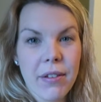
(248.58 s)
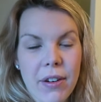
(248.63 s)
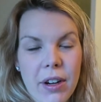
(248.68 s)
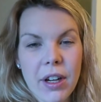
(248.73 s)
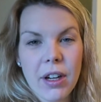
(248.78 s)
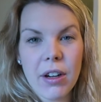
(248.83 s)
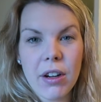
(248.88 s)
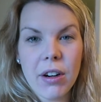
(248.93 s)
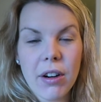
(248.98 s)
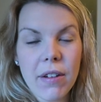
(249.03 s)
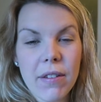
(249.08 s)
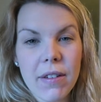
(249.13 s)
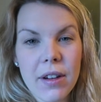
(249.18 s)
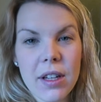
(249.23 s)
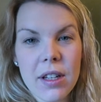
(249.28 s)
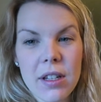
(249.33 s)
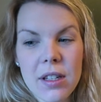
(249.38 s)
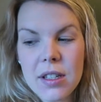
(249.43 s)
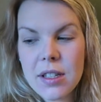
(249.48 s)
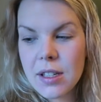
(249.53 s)
freaking
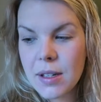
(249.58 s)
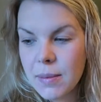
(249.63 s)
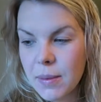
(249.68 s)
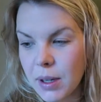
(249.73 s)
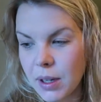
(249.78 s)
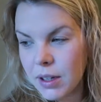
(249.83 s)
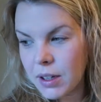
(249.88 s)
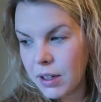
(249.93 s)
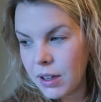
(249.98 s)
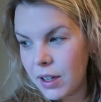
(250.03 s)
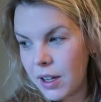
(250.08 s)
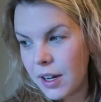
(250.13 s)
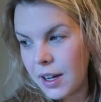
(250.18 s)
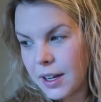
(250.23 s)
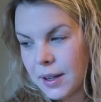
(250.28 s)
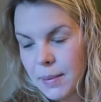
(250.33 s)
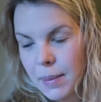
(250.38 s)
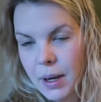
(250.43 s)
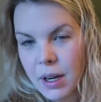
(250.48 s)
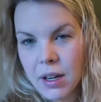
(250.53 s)
nervous, I'm not gonna
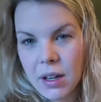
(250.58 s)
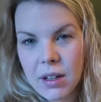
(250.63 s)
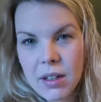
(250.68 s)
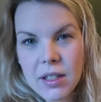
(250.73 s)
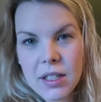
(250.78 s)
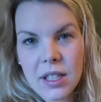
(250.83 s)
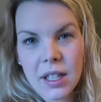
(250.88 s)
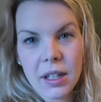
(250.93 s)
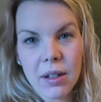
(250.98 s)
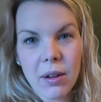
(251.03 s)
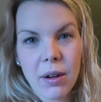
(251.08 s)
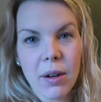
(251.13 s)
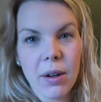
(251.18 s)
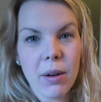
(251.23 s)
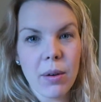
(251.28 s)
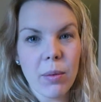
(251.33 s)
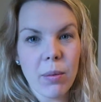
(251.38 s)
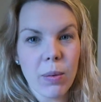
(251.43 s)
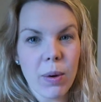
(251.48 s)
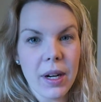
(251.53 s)
lie. My heart is like
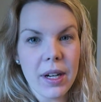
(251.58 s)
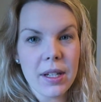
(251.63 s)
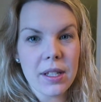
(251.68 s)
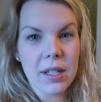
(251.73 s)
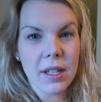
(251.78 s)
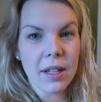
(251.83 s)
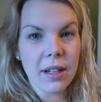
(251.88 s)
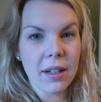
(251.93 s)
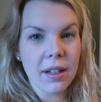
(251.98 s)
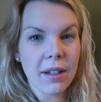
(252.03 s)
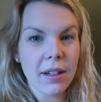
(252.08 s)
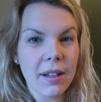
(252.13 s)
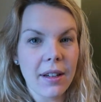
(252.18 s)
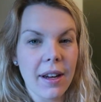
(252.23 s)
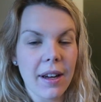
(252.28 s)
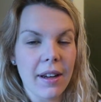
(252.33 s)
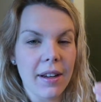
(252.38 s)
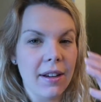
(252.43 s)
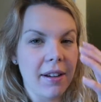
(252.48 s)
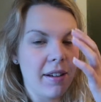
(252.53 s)
racing,
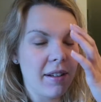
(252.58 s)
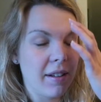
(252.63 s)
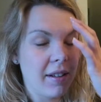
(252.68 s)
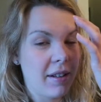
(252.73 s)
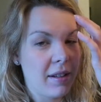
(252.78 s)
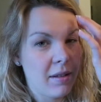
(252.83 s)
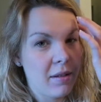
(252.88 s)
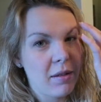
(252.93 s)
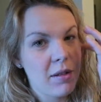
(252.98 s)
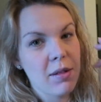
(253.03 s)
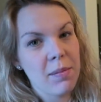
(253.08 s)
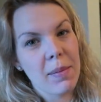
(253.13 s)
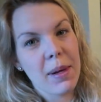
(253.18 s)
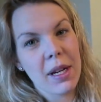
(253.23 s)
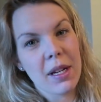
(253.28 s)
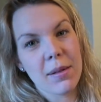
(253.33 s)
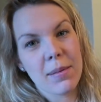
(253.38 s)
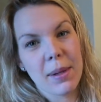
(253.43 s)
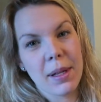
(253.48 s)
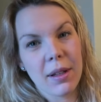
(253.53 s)
and it
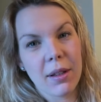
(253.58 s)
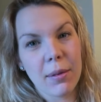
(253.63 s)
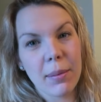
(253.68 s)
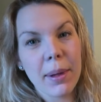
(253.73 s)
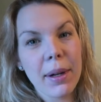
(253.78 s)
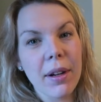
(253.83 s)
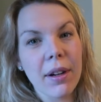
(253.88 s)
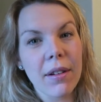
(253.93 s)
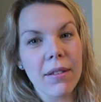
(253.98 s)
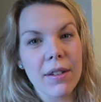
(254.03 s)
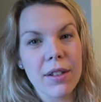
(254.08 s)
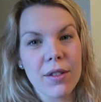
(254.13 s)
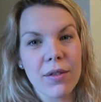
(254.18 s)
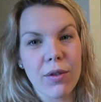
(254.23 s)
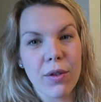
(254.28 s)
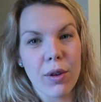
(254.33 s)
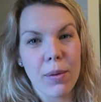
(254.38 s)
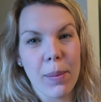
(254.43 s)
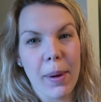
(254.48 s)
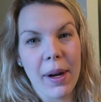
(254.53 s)
makes me a little bit nervous
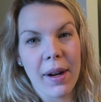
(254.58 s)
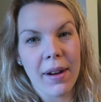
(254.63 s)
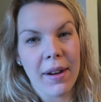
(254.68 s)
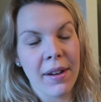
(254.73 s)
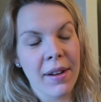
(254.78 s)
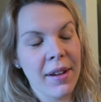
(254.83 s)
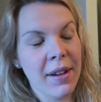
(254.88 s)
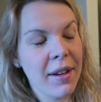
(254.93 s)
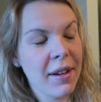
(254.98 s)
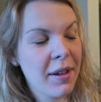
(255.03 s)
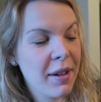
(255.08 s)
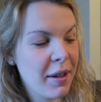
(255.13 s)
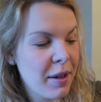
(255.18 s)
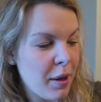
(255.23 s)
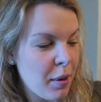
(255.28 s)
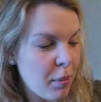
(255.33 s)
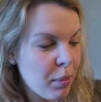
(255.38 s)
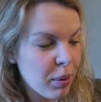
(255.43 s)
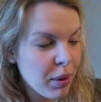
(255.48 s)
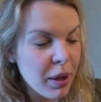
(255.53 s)
for my
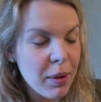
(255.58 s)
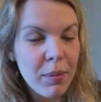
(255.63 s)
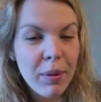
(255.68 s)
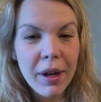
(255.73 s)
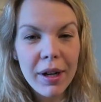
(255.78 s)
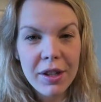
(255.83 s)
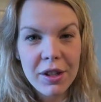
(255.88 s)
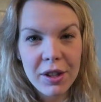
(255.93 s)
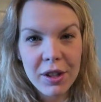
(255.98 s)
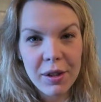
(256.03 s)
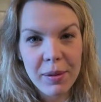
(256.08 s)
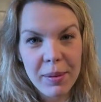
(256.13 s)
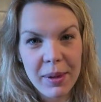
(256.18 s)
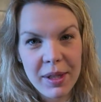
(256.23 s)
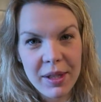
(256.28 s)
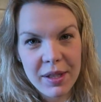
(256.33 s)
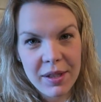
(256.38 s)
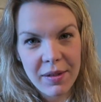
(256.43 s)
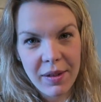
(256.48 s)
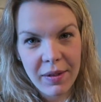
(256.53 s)
blood pressure
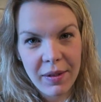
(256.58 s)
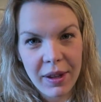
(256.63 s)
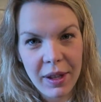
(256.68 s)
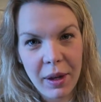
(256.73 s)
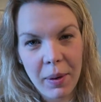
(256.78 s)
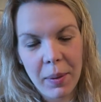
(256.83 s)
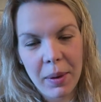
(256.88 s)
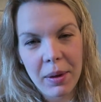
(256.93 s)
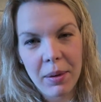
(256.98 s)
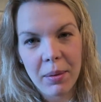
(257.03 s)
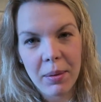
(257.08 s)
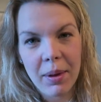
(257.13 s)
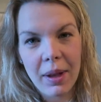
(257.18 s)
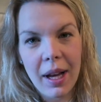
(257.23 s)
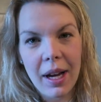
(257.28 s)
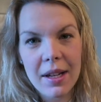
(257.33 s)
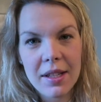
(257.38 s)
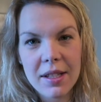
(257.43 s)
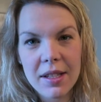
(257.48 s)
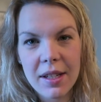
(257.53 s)
because of everything I went through
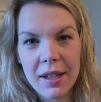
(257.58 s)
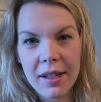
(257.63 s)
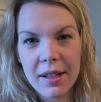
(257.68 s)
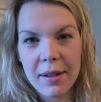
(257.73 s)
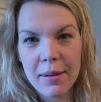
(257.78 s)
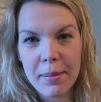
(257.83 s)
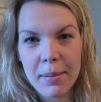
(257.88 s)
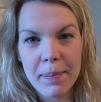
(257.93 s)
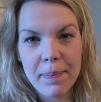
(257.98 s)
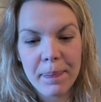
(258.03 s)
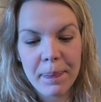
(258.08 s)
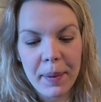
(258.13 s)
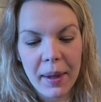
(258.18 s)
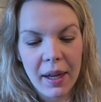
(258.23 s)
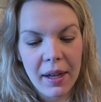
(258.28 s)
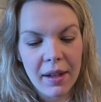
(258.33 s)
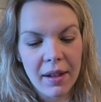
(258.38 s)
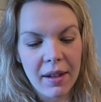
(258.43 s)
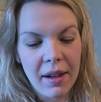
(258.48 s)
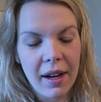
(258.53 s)
last time,
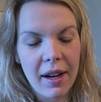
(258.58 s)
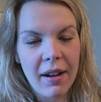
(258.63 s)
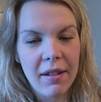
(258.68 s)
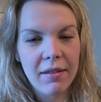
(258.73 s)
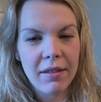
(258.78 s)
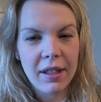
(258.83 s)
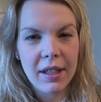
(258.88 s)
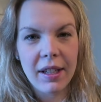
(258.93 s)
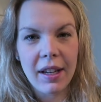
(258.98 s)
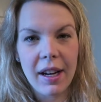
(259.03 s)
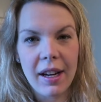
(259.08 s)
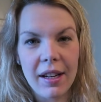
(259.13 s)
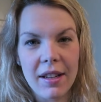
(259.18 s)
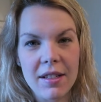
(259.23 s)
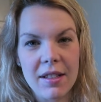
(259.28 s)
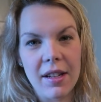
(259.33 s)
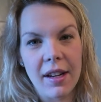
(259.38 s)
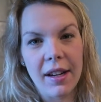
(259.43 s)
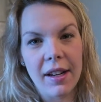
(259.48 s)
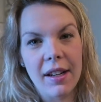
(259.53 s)
and I have like
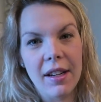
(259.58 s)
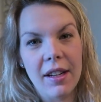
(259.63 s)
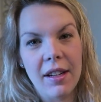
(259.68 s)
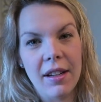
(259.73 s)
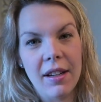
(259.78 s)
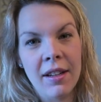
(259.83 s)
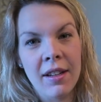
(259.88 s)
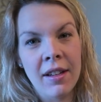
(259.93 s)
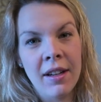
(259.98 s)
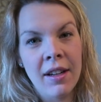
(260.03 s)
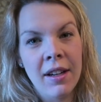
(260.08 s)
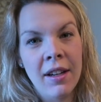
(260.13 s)
anxiety,